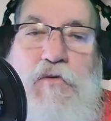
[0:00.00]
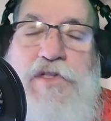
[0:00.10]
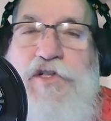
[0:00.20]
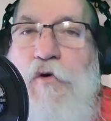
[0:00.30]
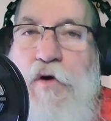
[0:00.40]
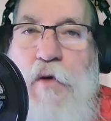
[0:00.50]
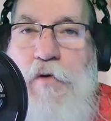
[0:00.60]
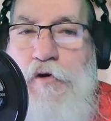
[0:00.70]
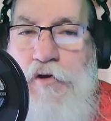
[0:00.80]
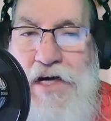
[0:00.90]
what's going on
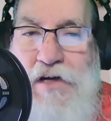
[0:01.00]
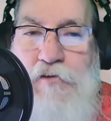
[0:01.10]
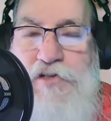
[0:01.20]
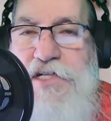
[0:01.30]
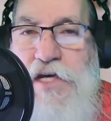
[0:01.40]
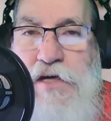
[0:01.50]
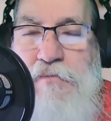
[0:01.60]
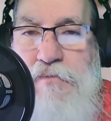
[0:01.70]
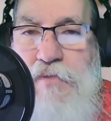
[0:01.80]
with your color scheme.